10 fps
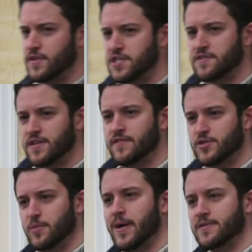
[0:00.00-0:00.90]
for each of the
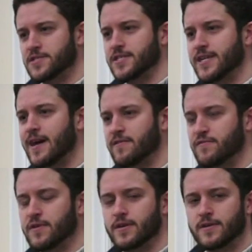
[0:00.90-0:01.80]
individual pellets to get out
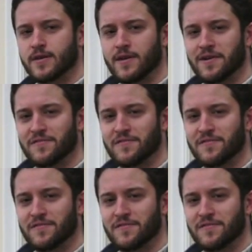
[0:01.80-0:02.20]
of the, uh,